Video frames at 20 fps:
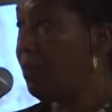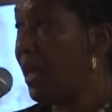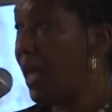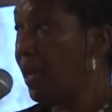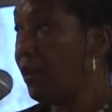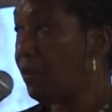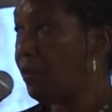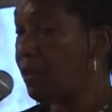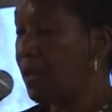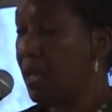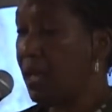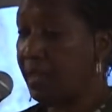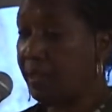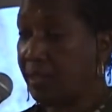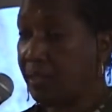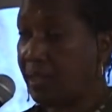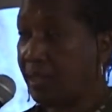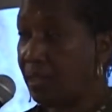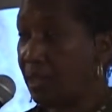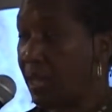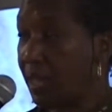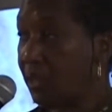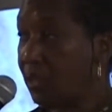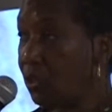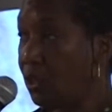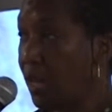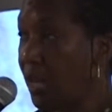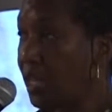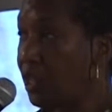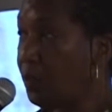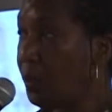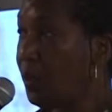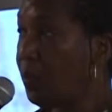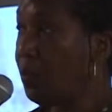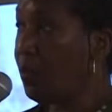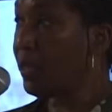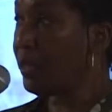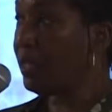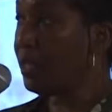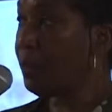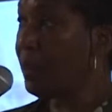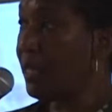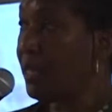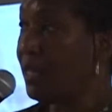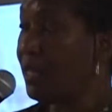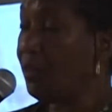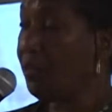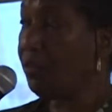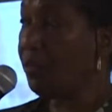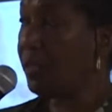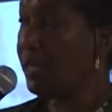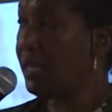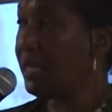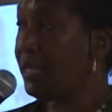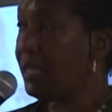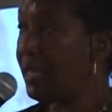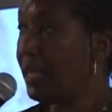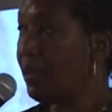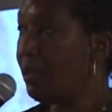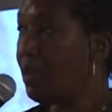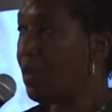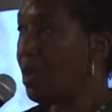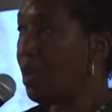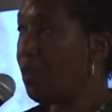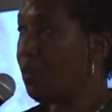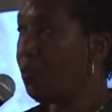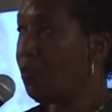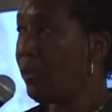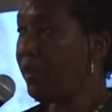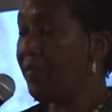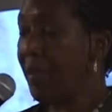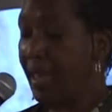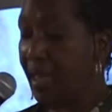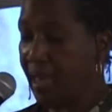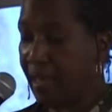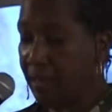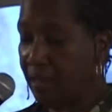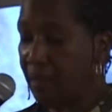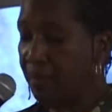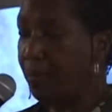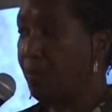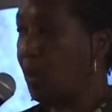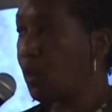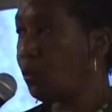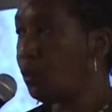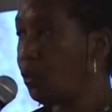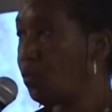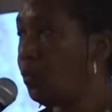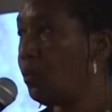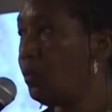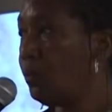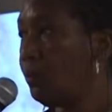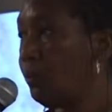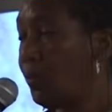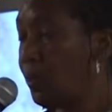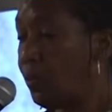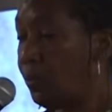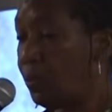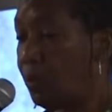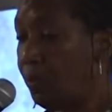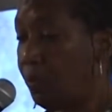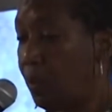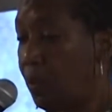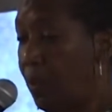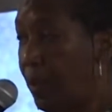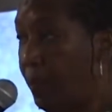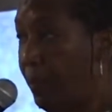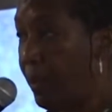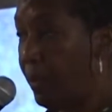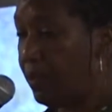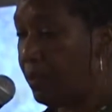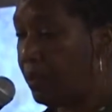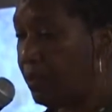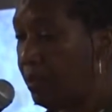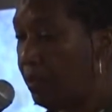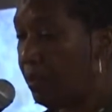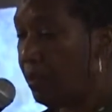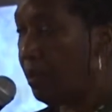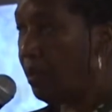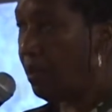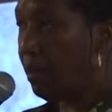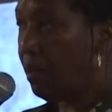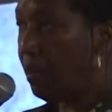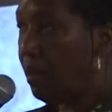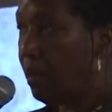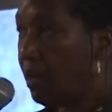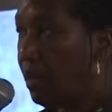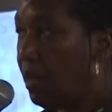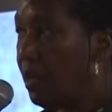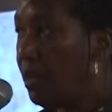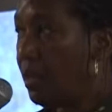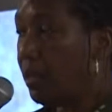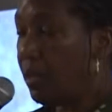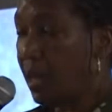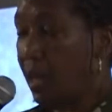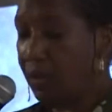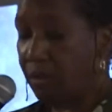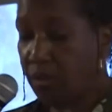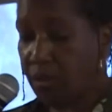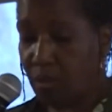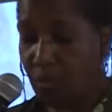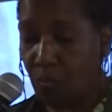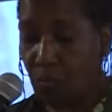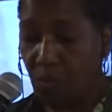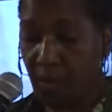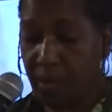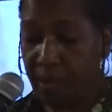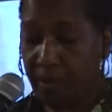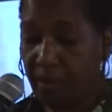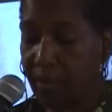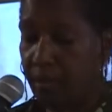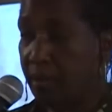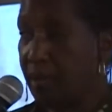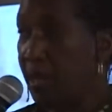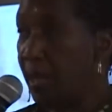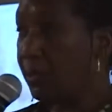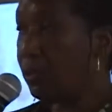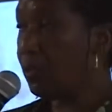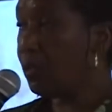battle, constant exchange. But what's been different is that we've had multiple deployments. Not just once, not